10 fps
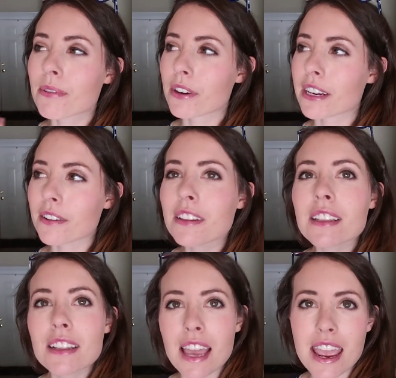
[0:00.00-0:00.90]
before I go to
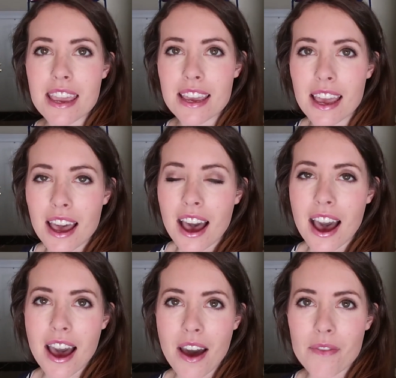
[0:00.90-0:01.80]
the lake
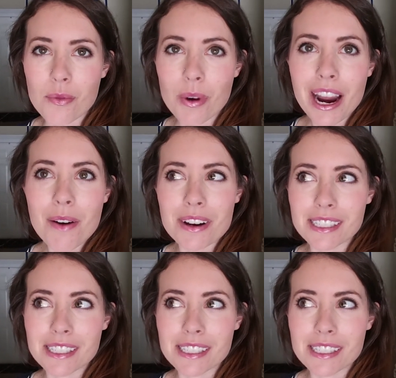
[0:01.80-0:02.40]
of where I